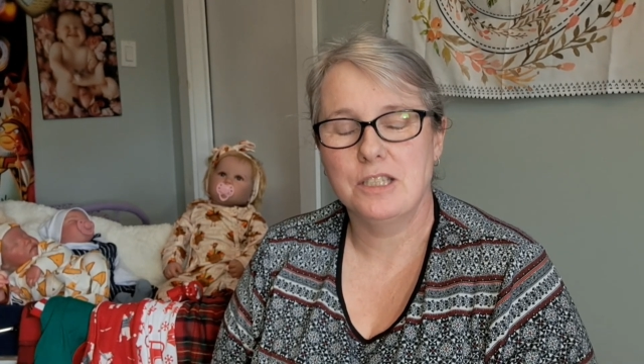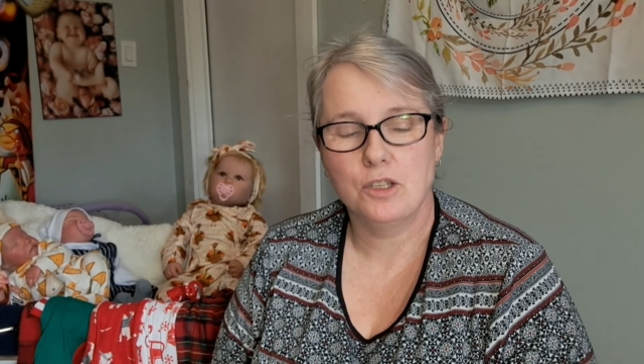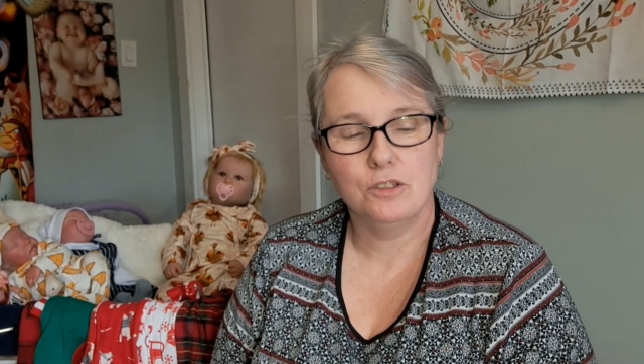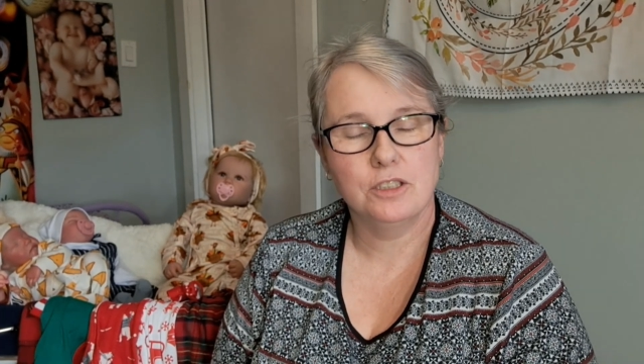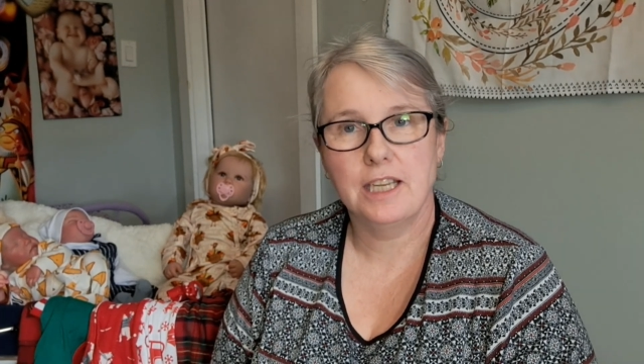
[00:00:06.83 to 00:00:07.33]
It's
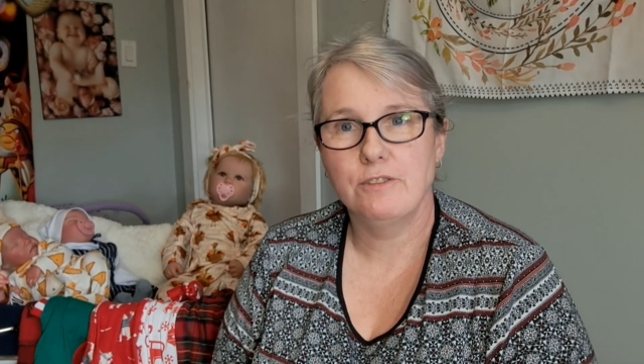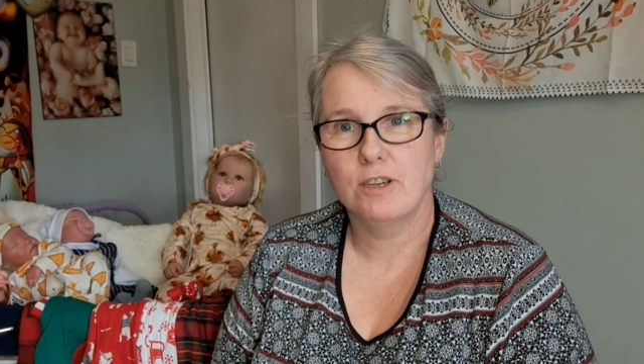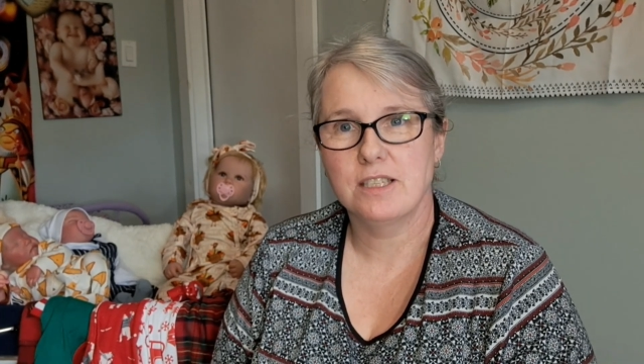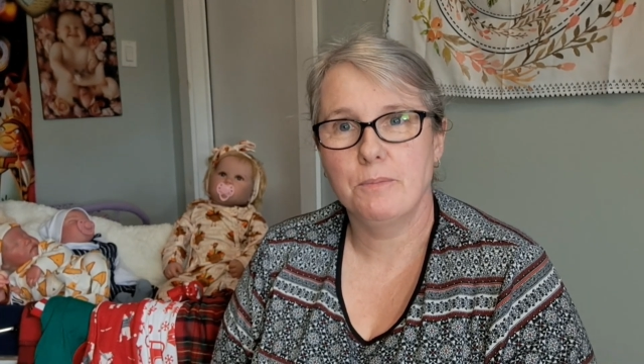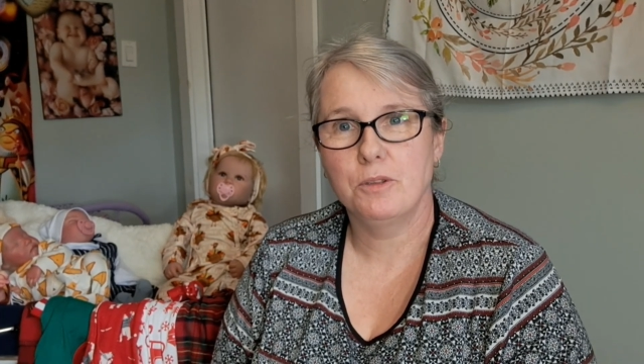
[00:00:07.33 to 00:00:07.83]
Thursday,
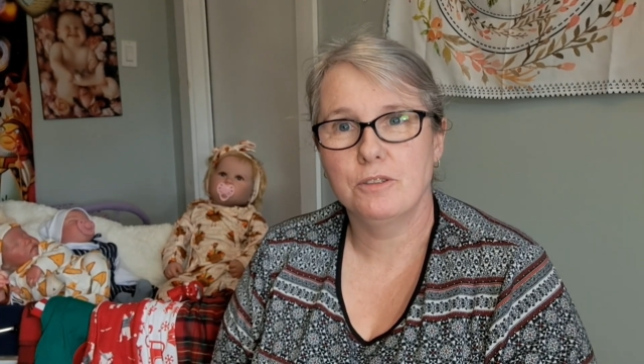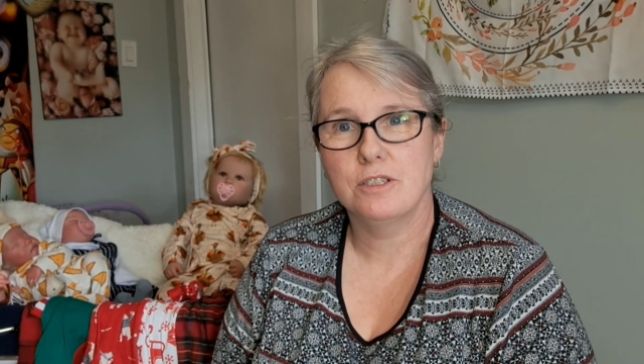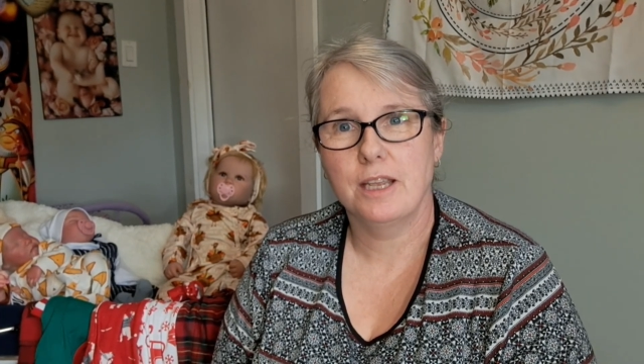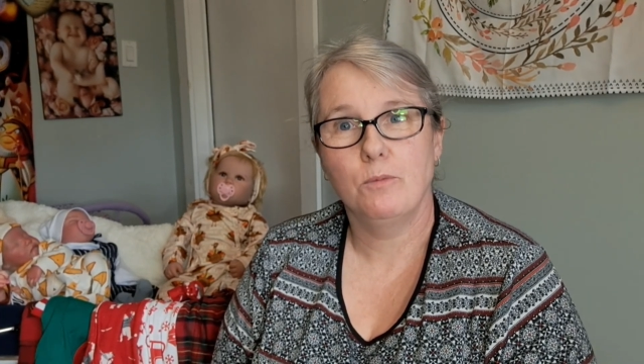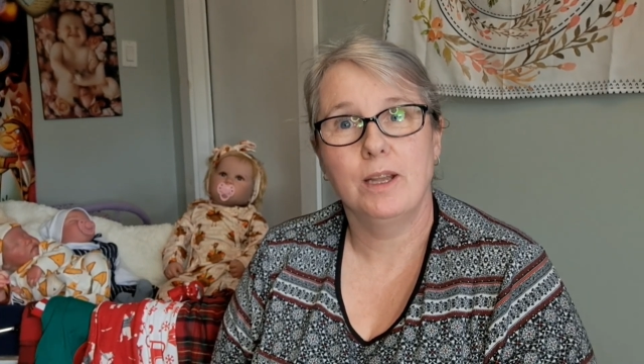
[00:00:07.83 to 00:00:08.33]
Dress Up
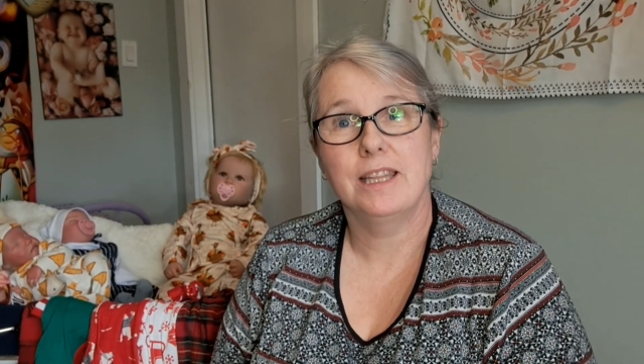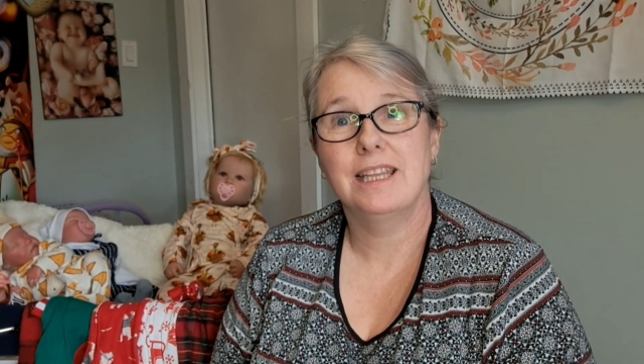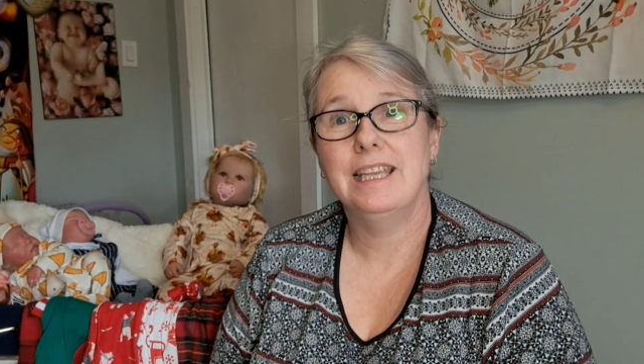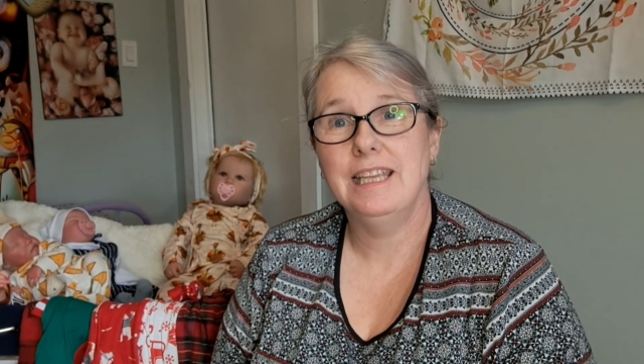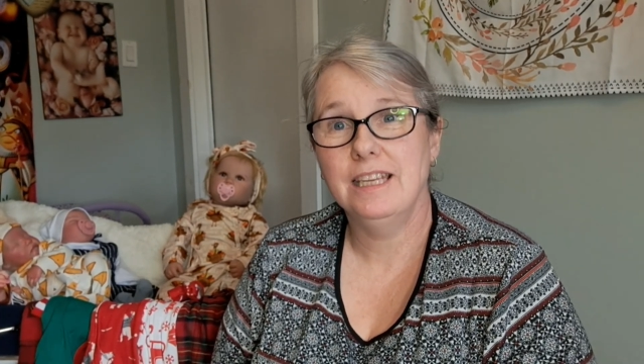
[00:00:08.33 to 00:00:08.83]
Thursday with
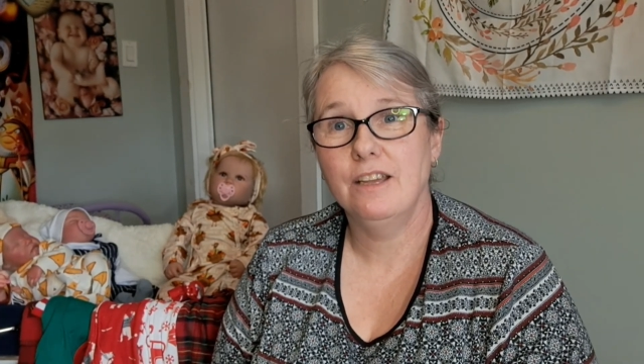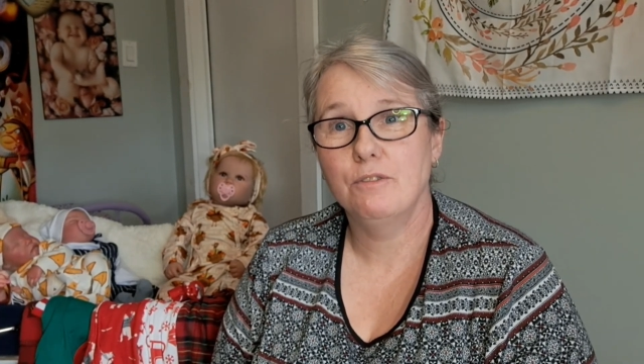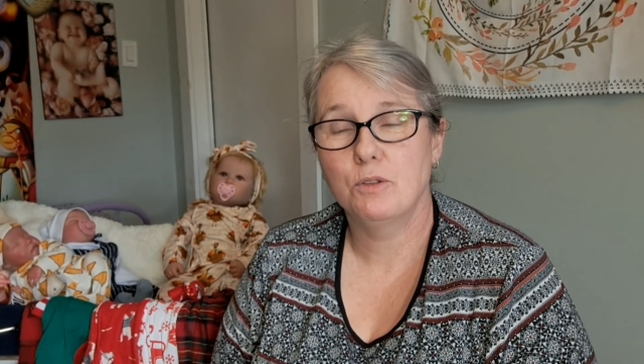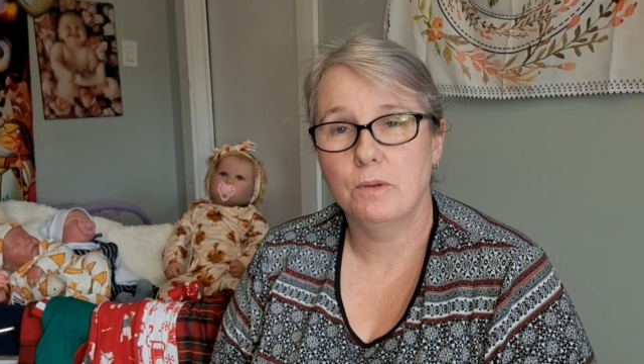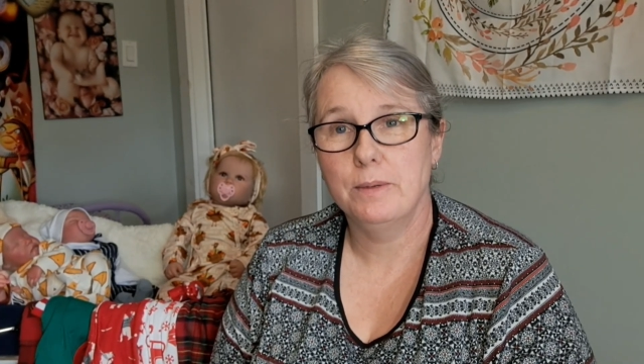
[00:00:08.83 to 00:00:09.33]
In
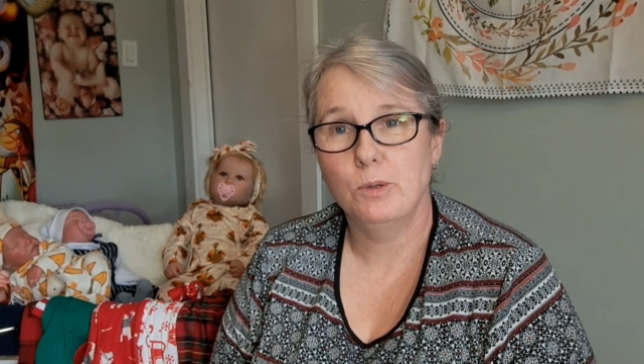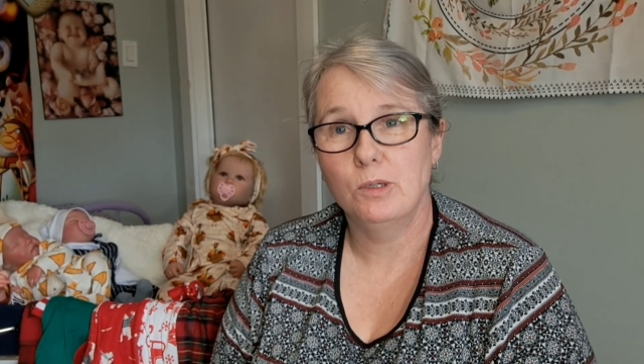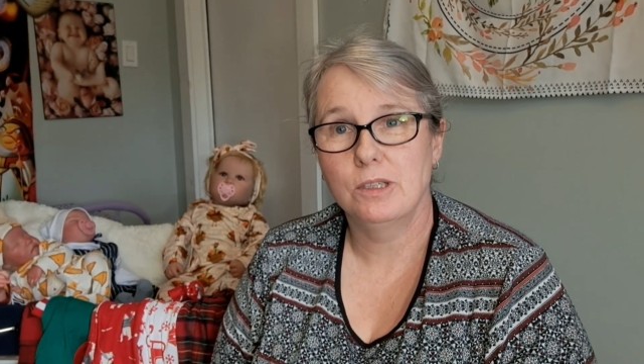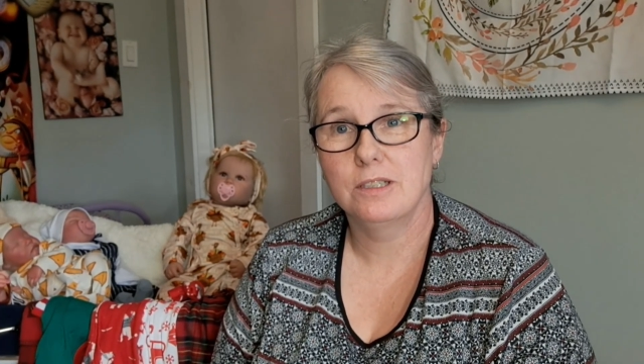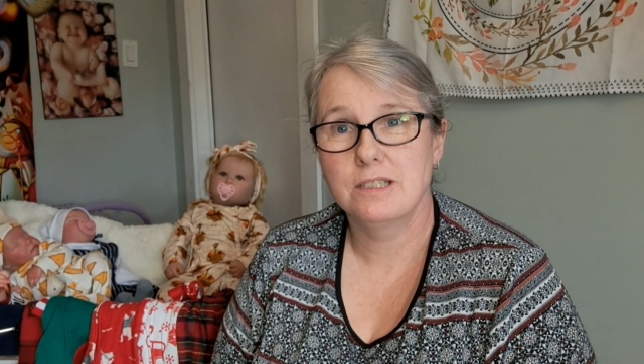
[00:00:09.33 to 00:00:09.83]
Love with
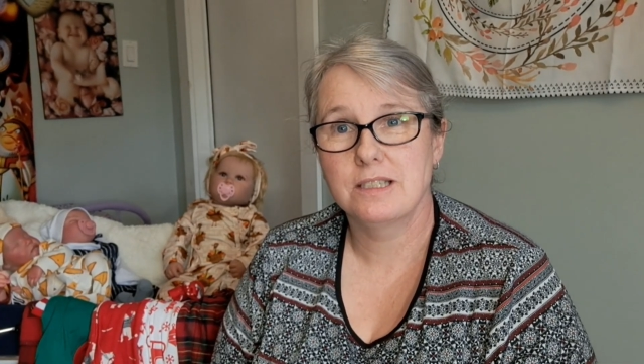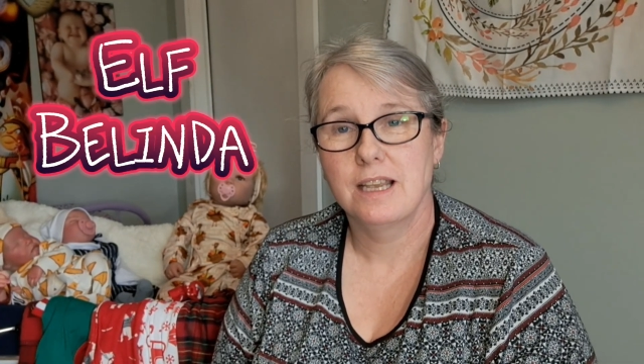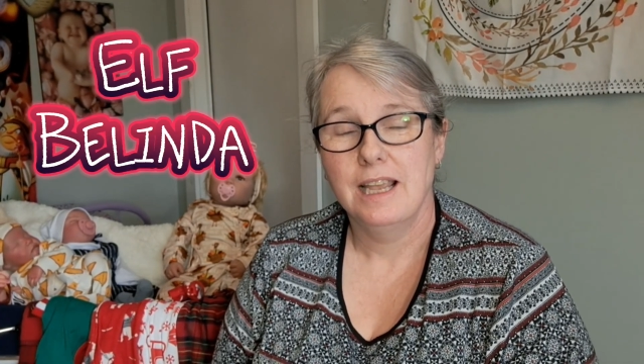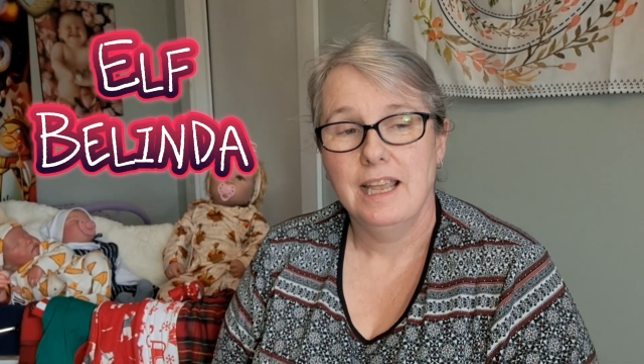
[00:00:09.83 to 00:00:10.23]
Reborns